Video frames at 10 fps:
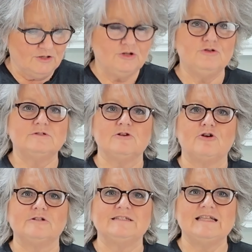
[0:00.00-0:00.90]
using
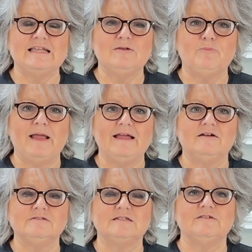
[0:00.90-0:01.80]
our 10
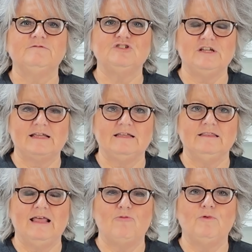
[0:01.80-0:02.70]
pounds of
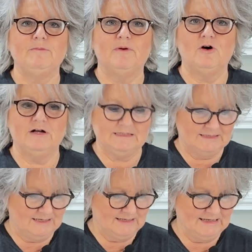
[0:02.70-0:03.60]
chicken that we
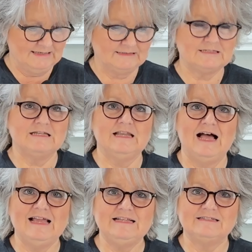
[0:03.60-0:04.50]
bought.
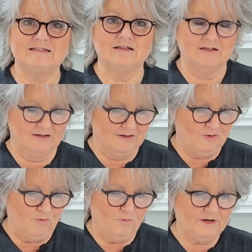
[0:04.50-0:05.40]
Tonight,
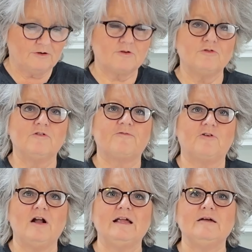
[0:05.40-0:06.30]
we're going to
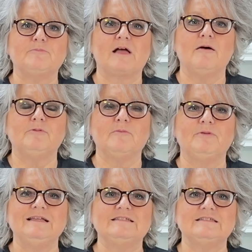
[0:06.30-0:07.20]
fry up a couple of
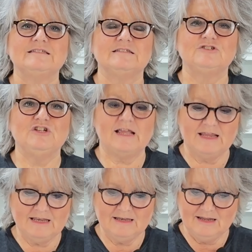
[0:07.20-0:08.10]
pieces of
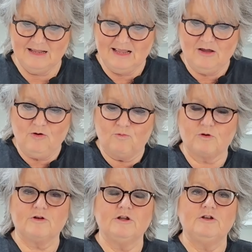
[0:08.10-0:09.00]
chicken. We're
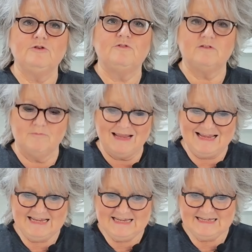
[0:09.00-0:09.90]
going to do some
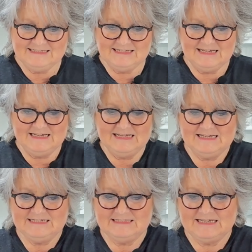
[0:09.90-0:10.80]

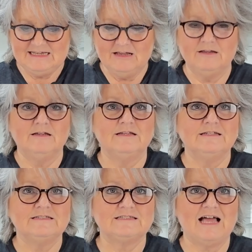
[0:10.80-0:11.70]
easy
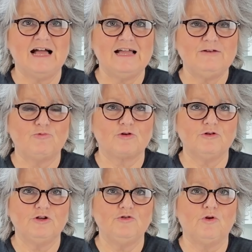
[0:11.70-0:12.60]
side. We're going
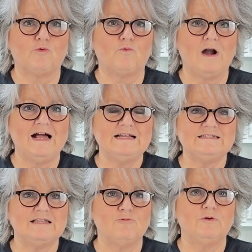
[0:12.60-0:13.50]
to do a
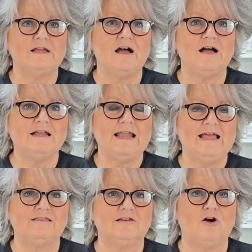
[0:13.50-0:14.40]
rice that we got
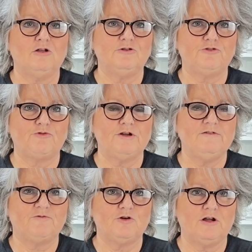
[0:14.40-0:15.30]
at the Dollar Tree
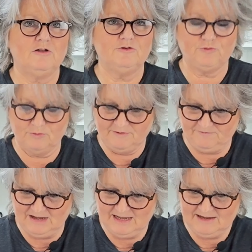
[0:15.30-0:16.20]
for
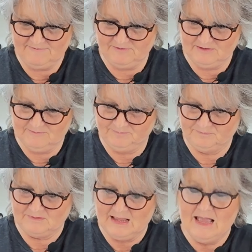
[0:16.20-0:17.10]
$1.25.
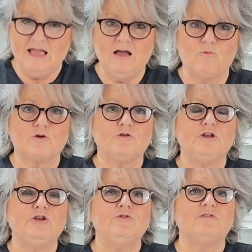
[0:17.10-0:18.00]
And we're going
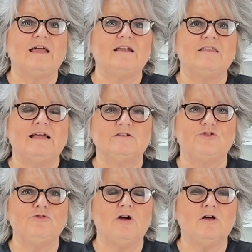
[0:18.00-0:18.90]
to use out of that
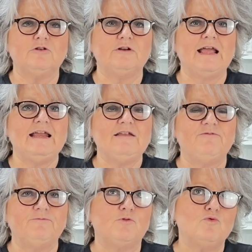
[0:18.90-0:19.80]

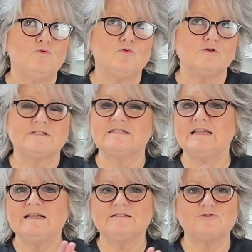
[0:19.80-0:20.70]
$2.84
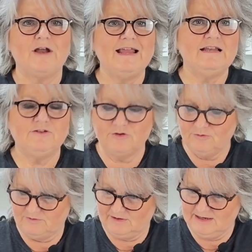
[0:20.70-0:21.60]
or 82
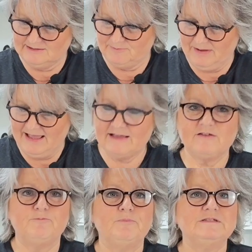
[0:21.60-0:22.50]
cents bag
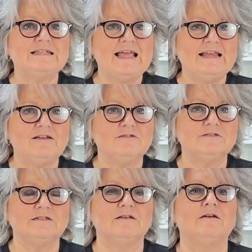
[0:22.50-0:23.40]
of
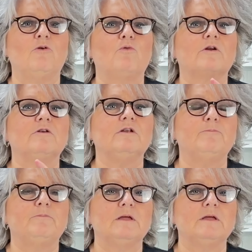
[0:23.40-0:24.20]
potatoes. We're going to